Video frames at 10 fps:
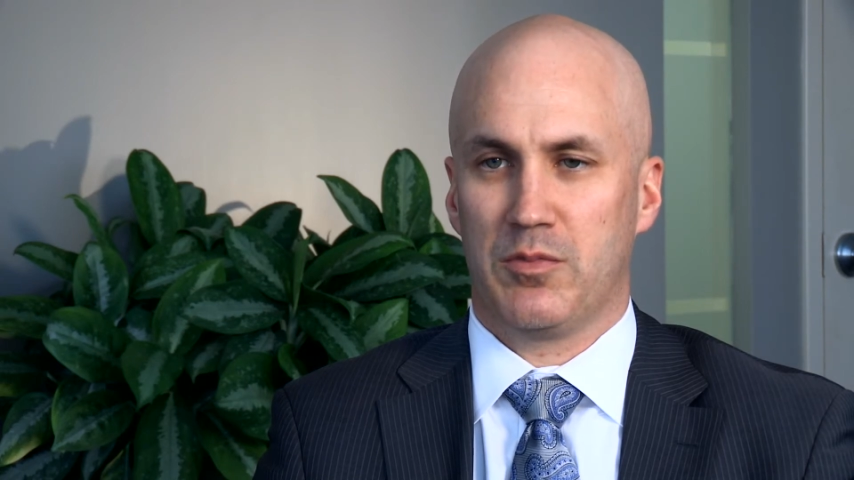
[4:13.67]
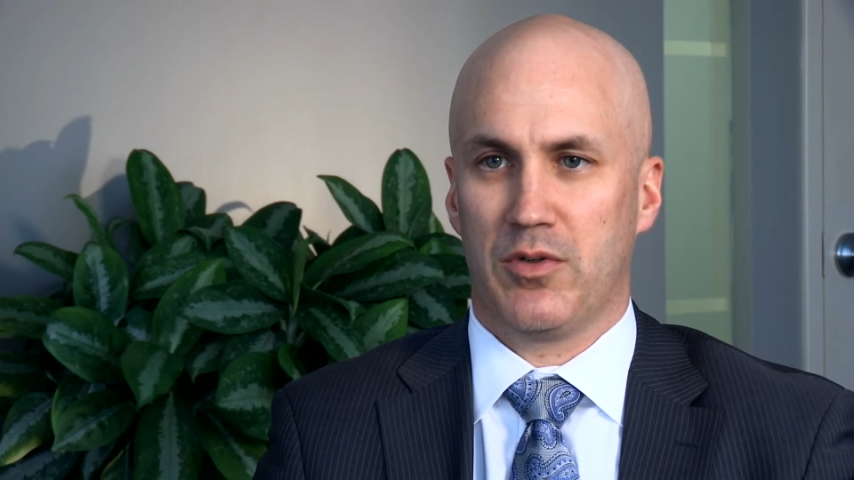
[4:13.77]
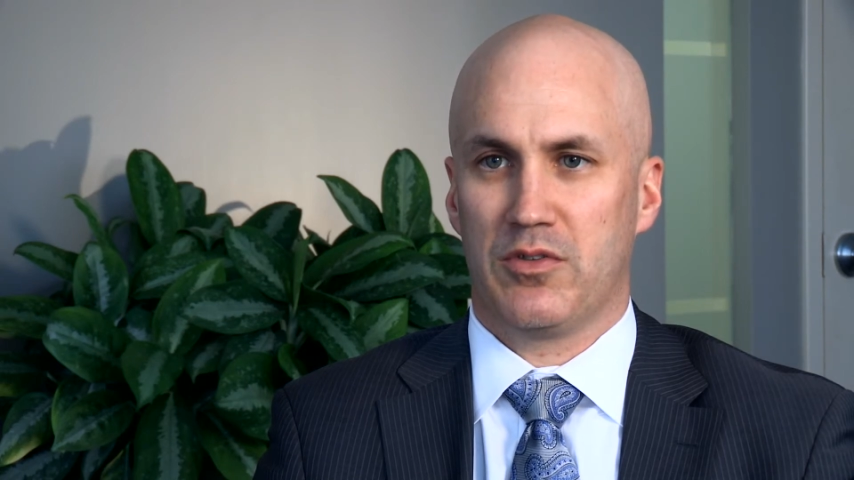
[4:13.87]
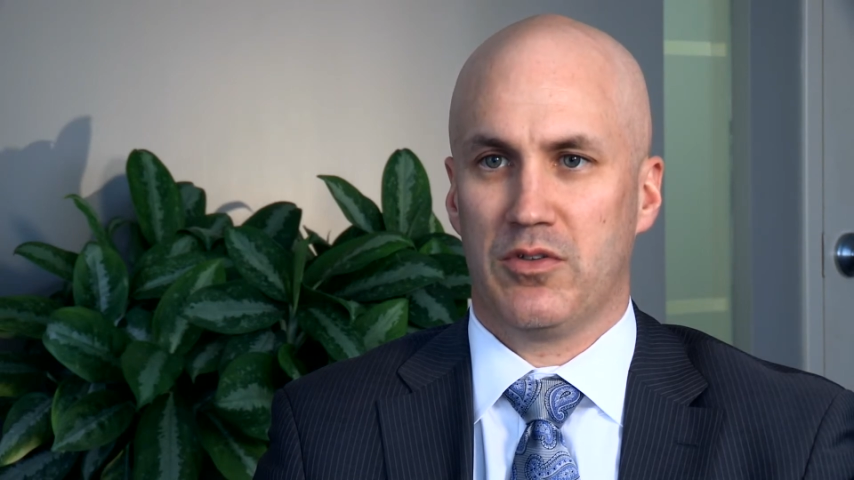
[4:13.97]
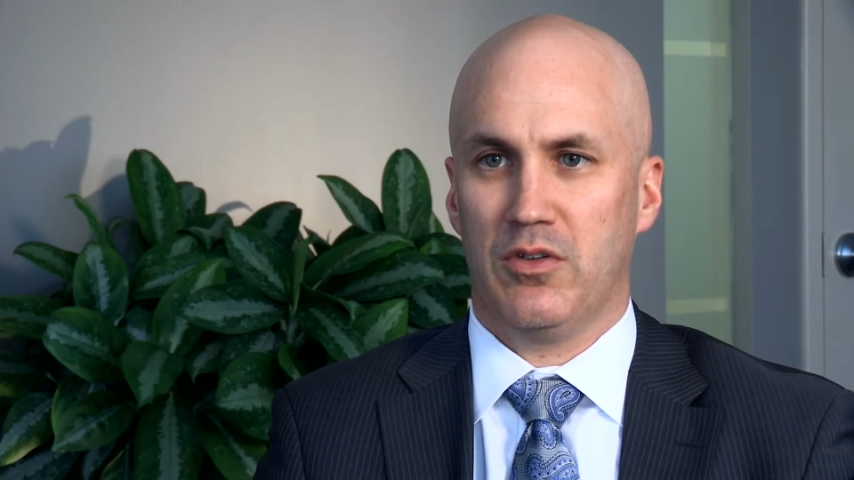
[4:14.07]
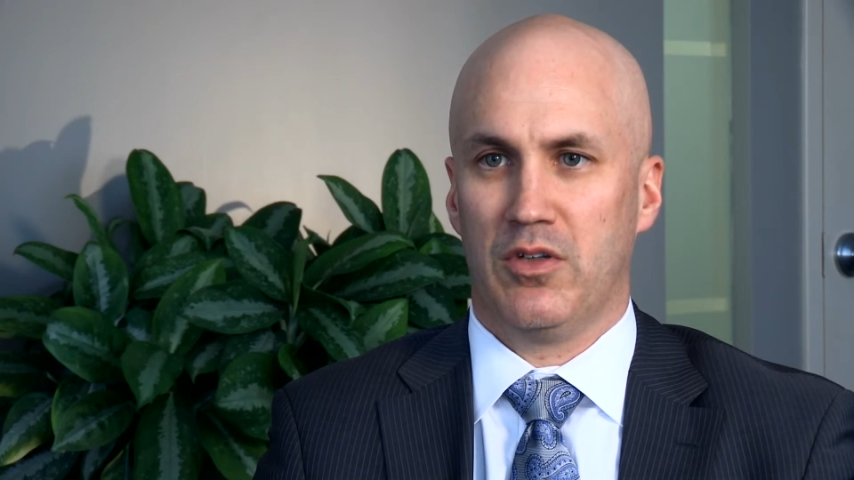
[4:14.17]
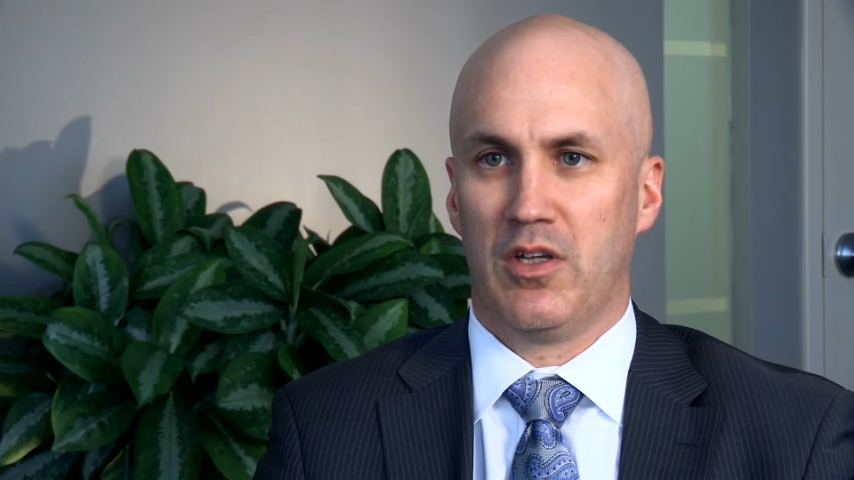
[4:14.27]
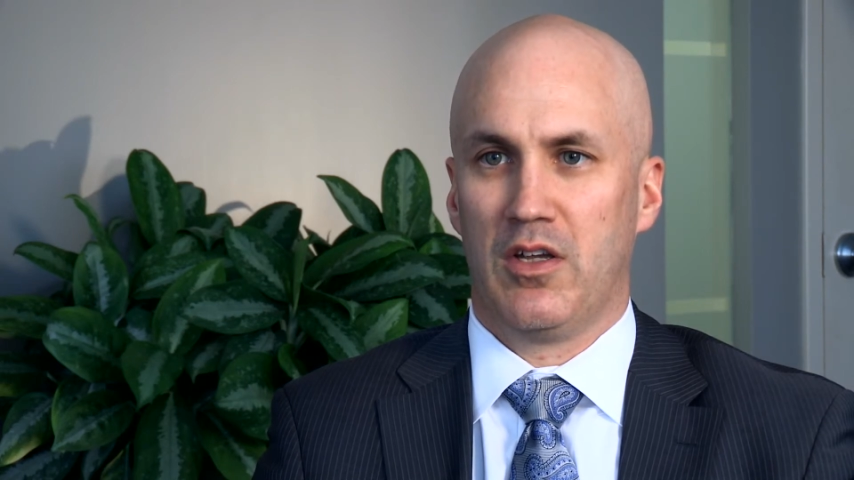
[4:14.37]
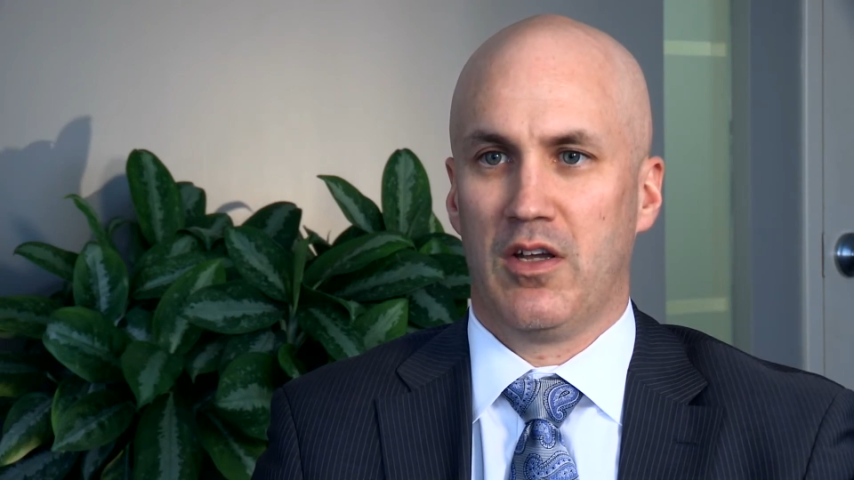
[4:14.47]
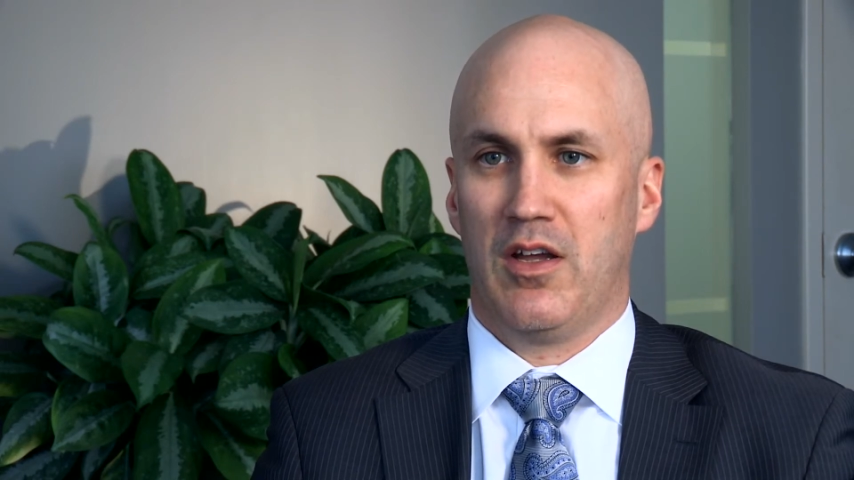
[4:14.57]
personal
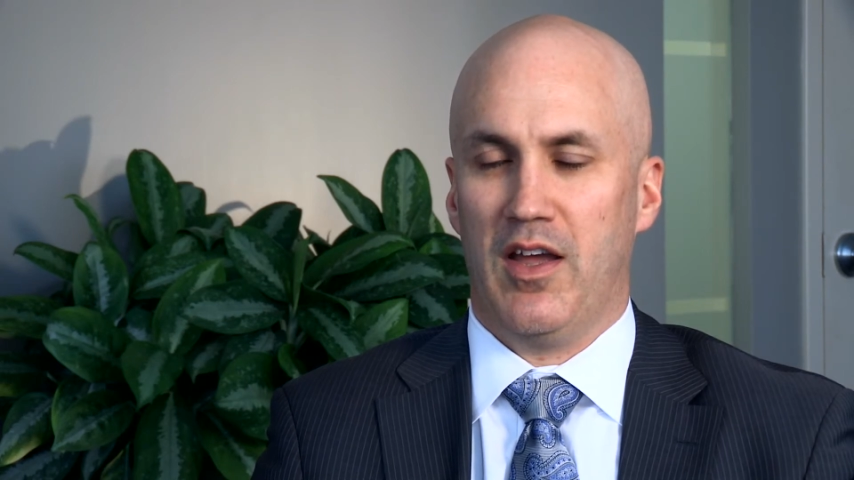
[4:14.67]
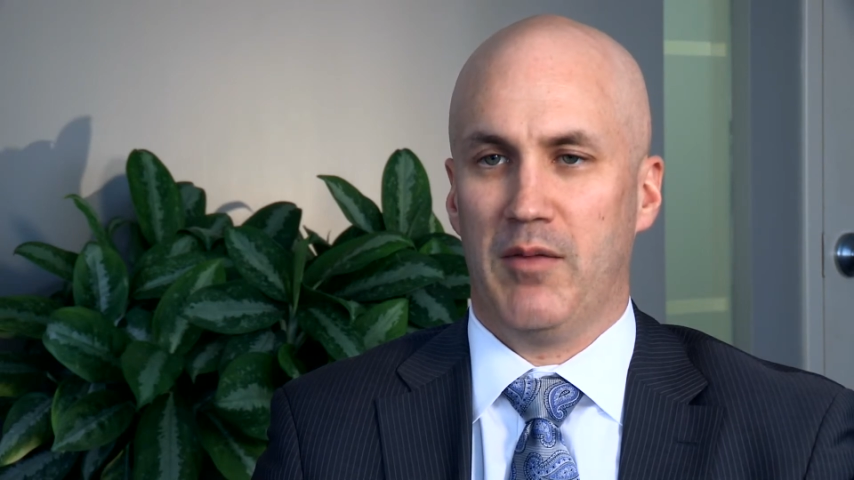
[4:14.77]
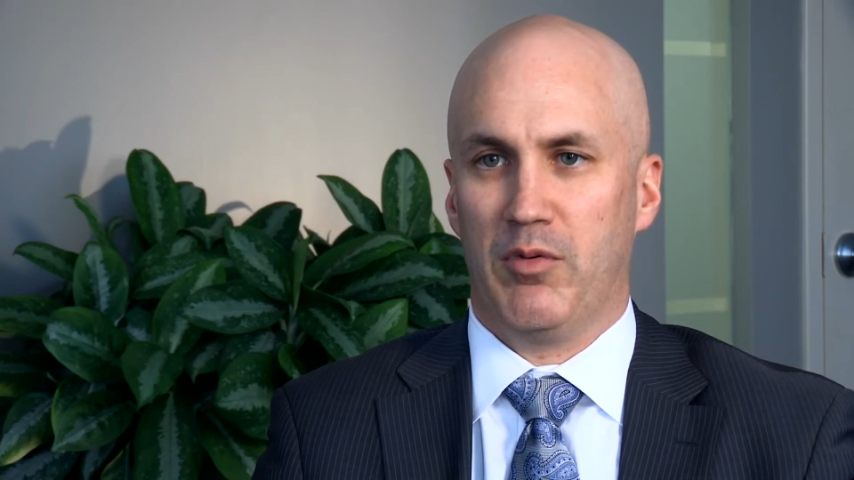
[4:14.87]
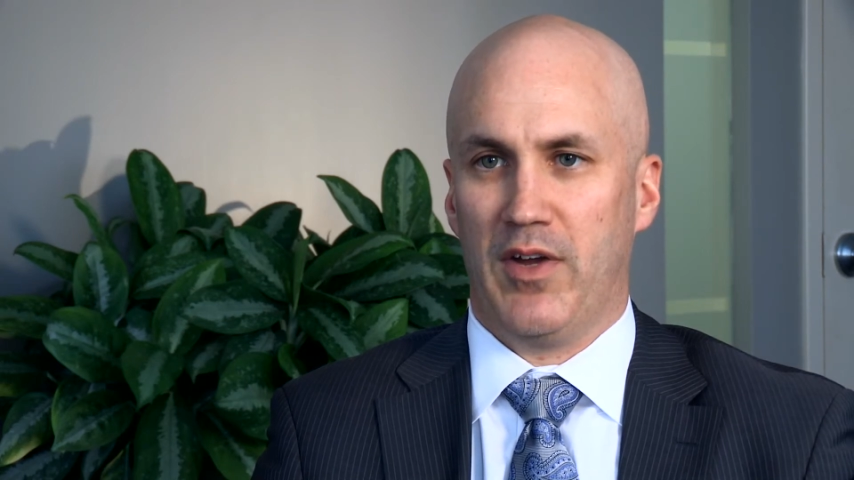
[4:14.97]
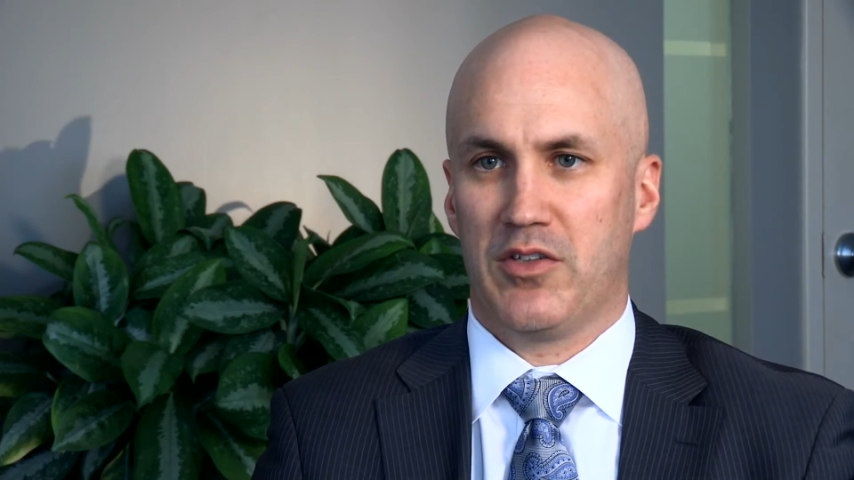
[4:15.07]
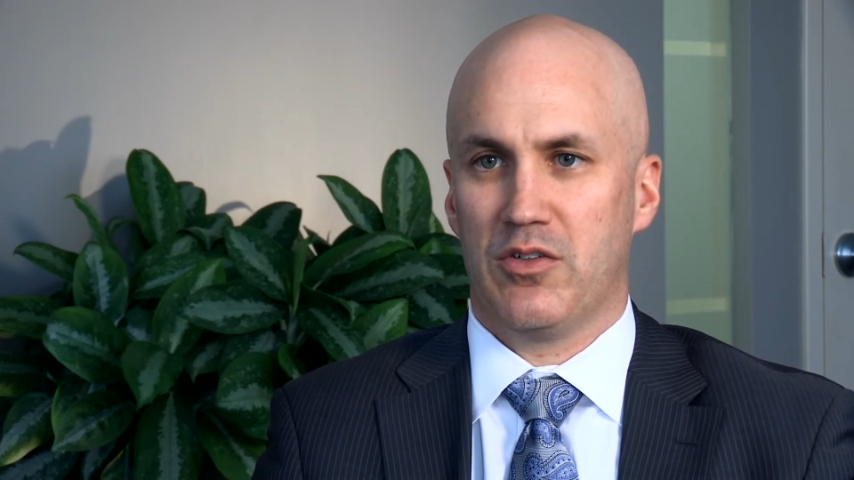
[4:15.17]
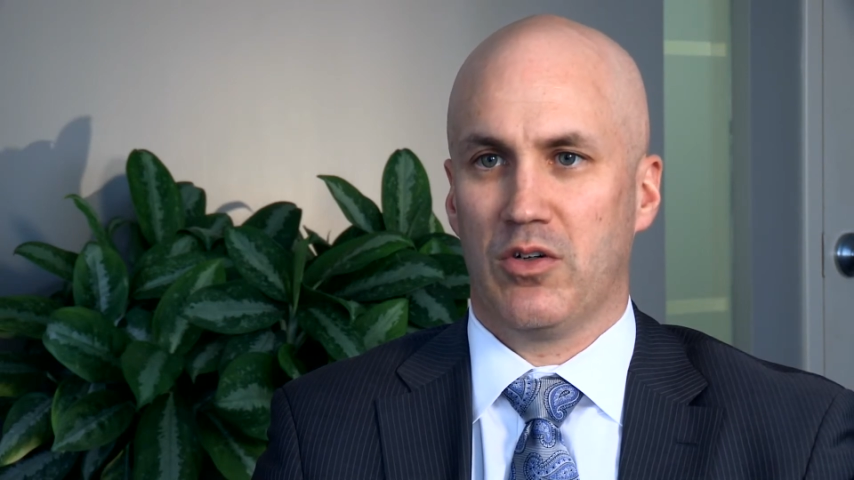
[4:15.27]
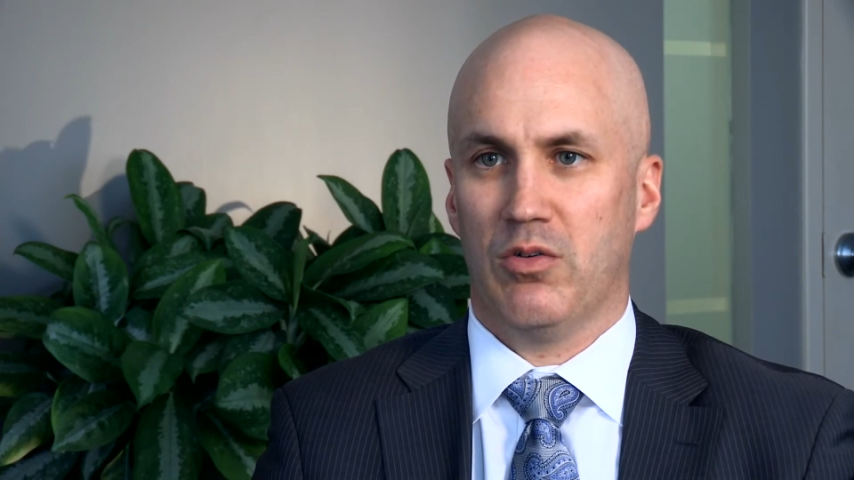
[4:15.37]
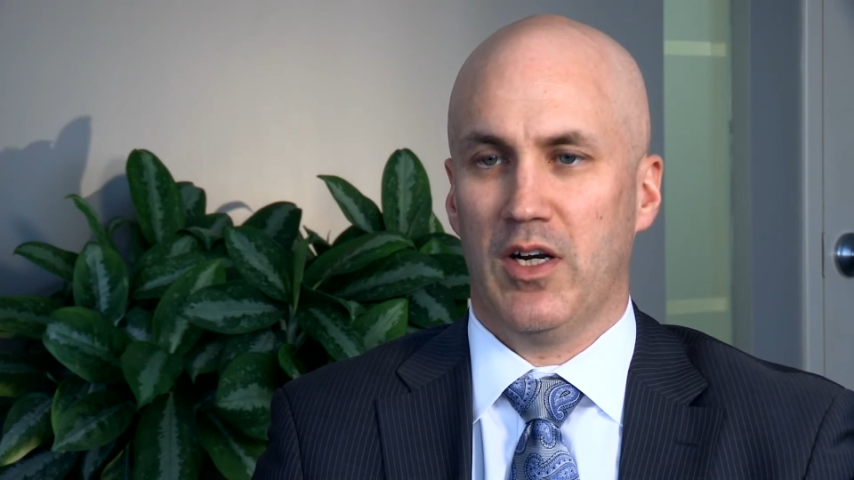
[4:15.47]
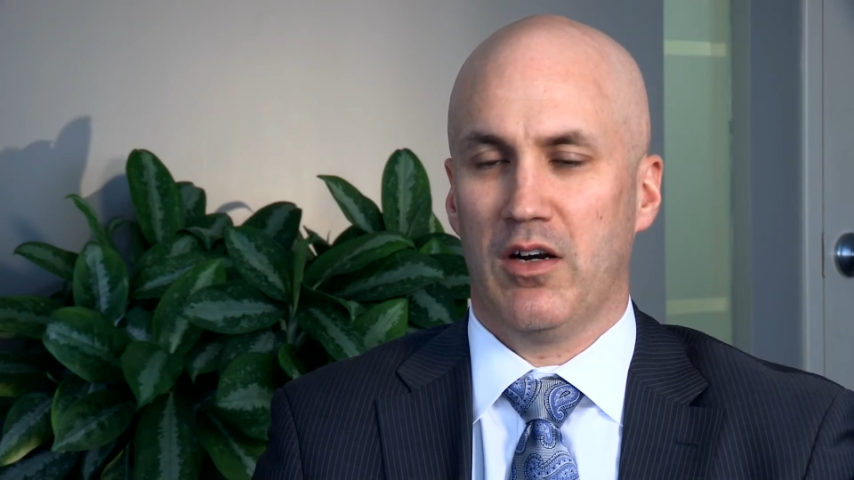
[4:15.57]
and professional
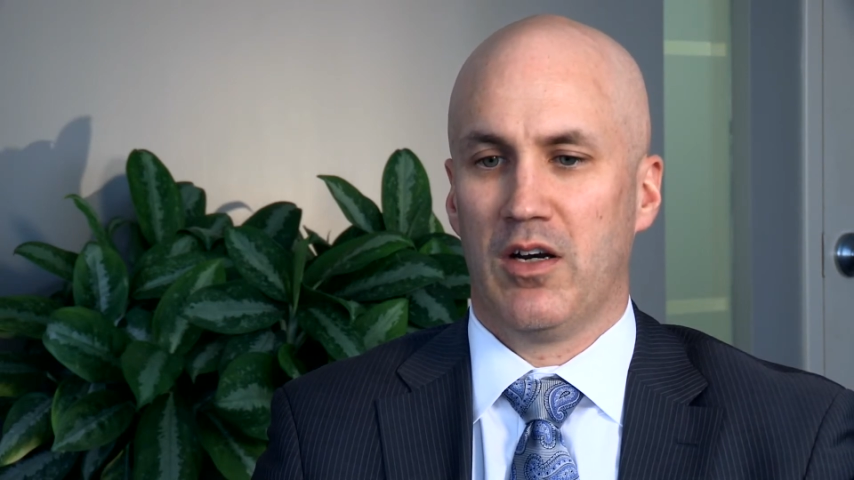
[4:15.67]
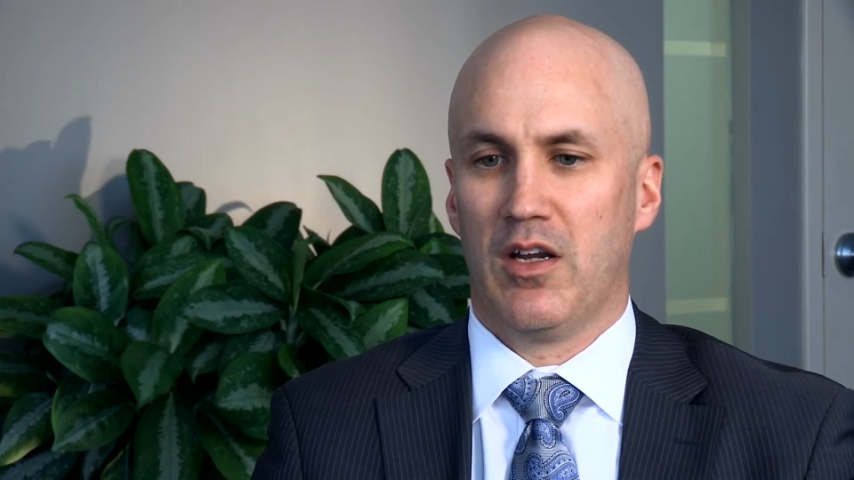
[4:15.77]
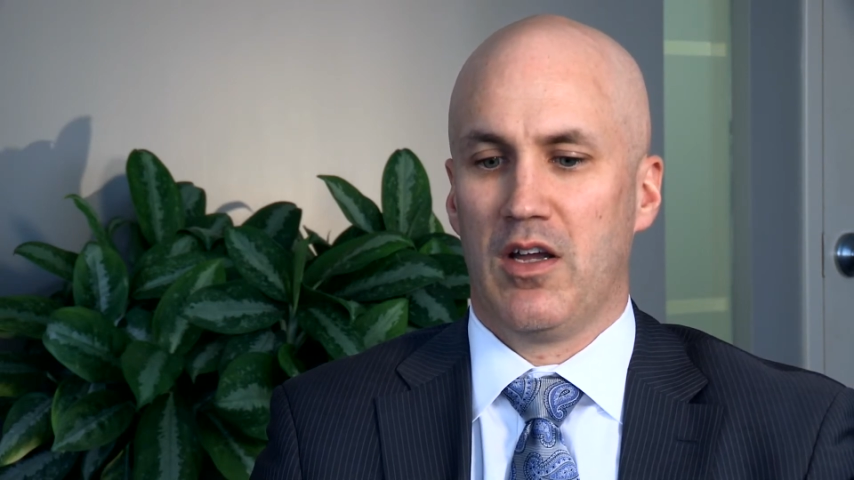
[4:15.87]
career.